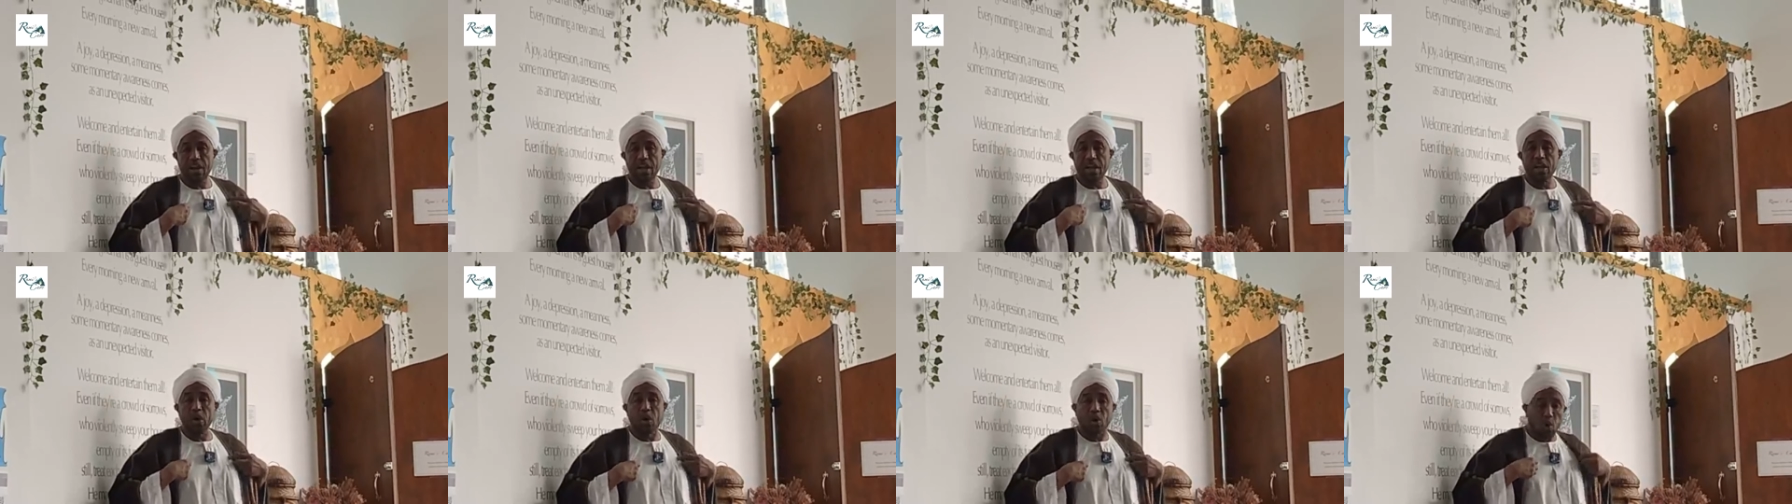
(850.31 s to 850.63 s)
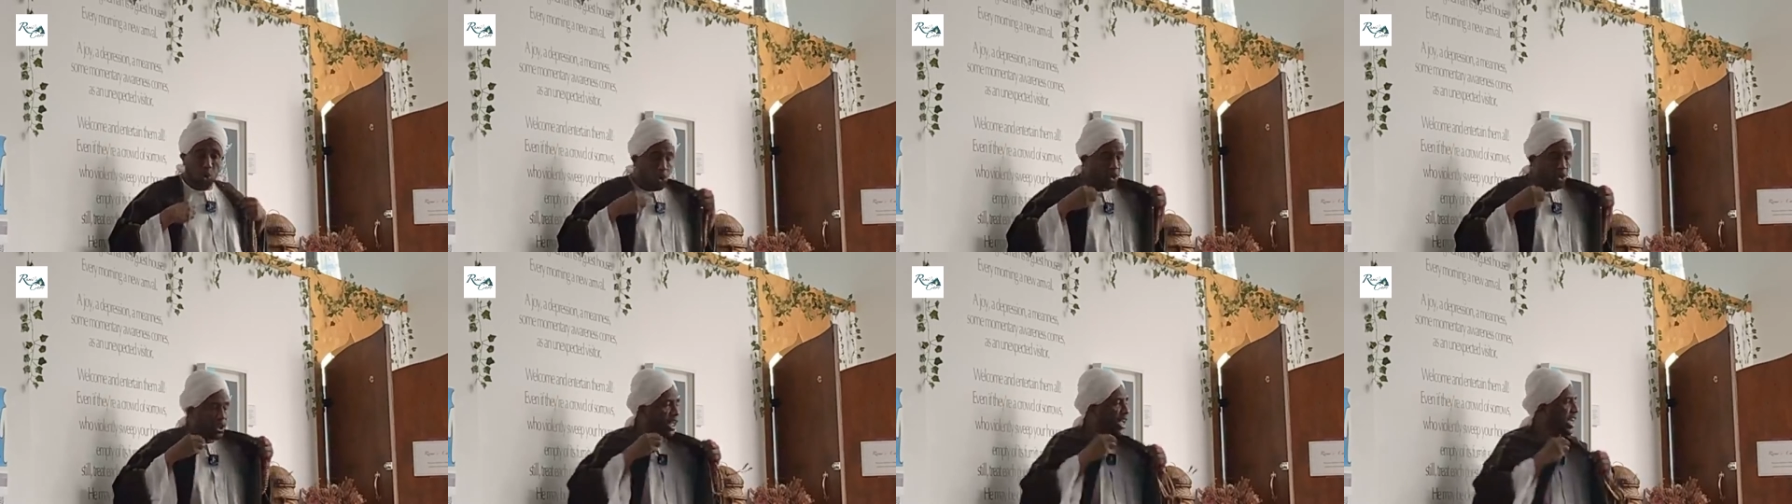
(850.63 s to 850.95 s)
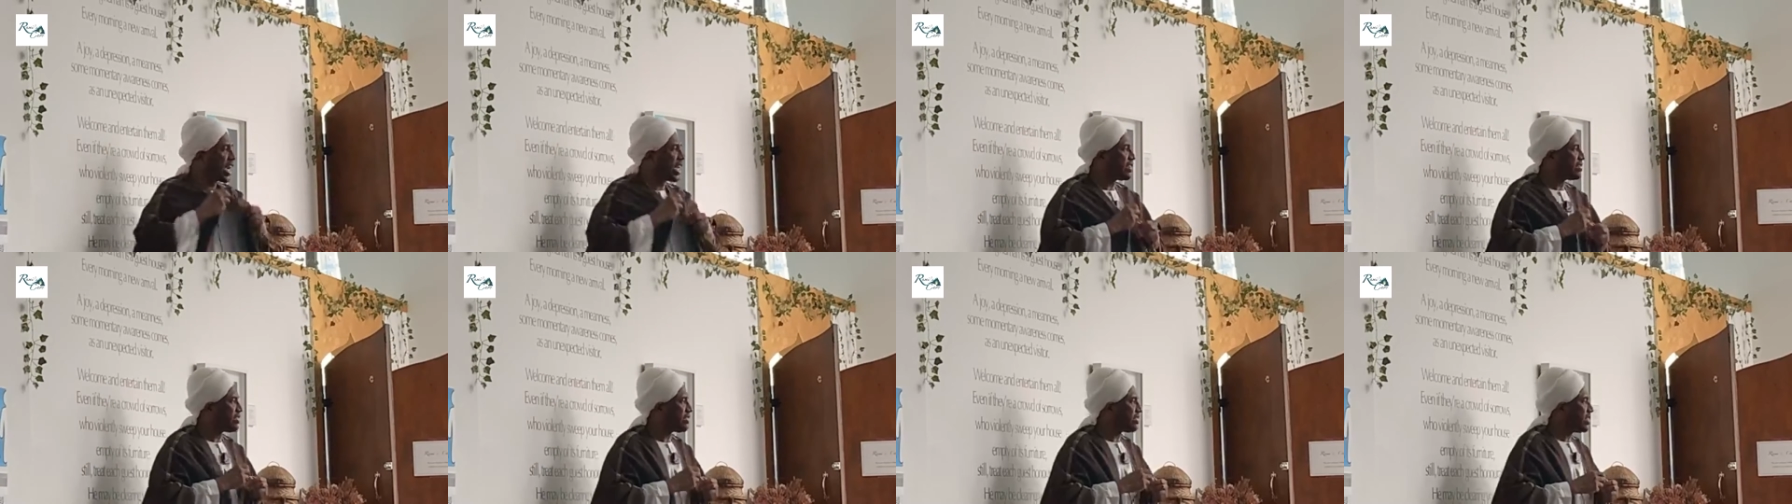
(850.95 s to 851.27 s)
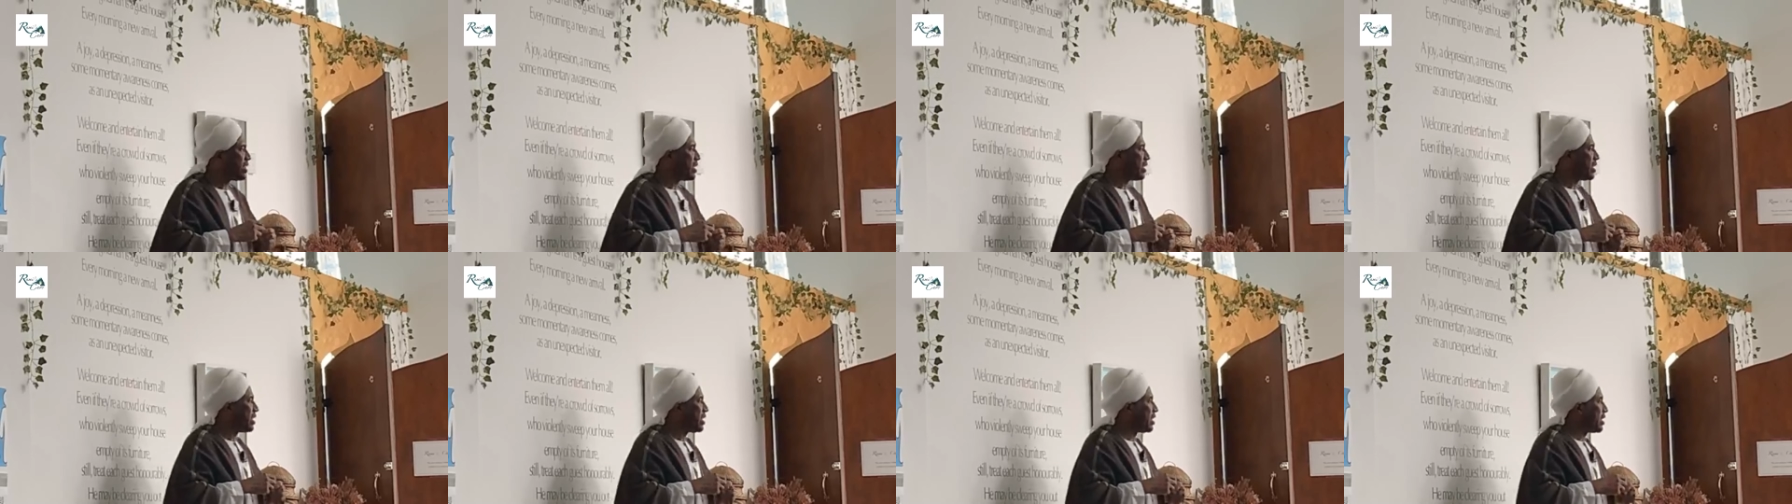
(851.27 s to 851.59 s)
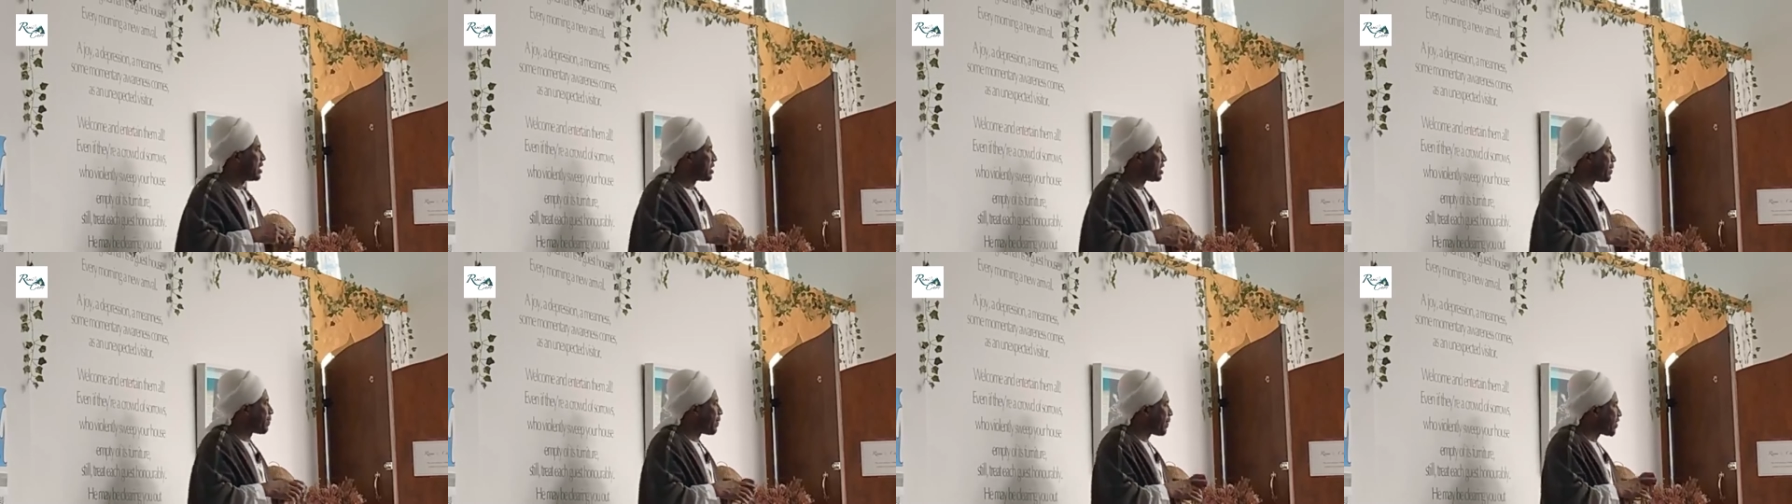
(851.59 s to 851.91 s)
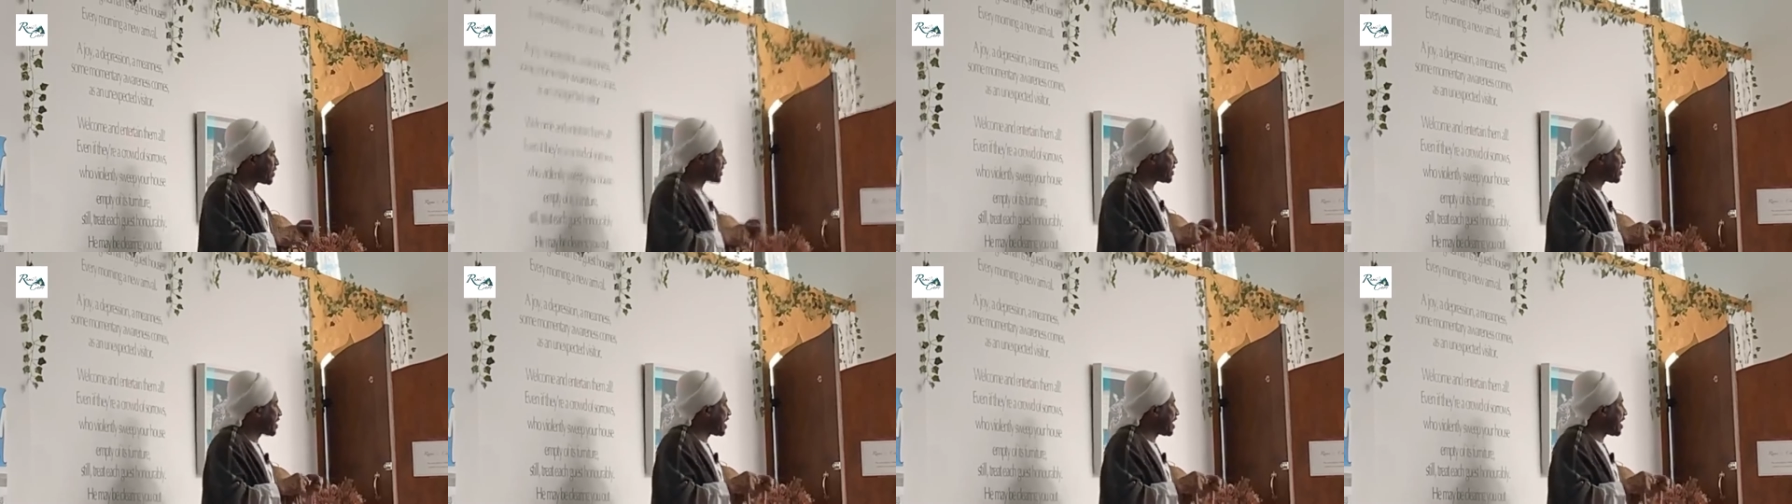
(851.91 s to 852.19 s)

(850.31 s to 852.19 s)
including us. The Prophet